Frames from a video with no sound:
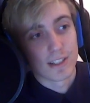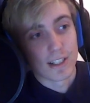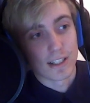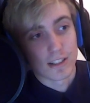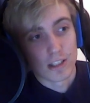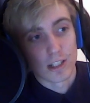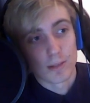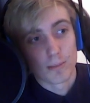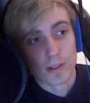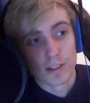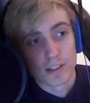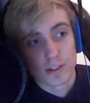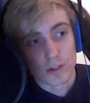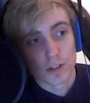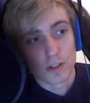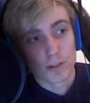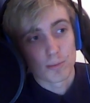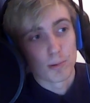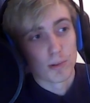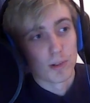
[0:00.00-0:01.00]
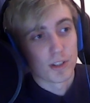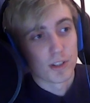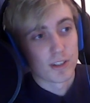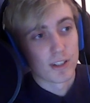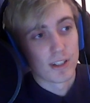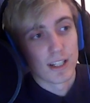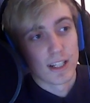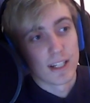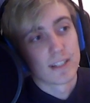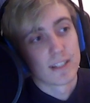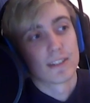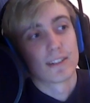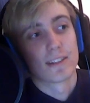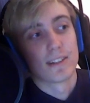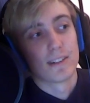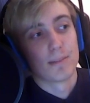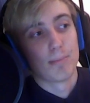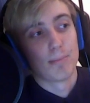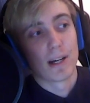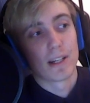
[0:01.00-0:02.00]
like double Slot Portal
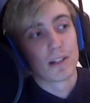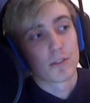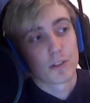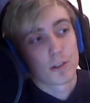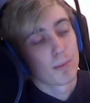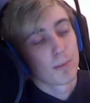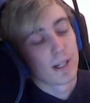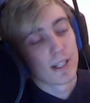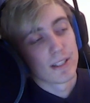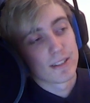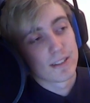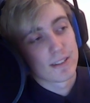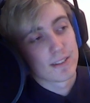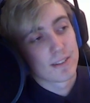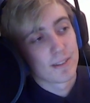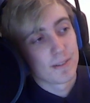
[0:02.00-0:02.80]
and Banner of Command.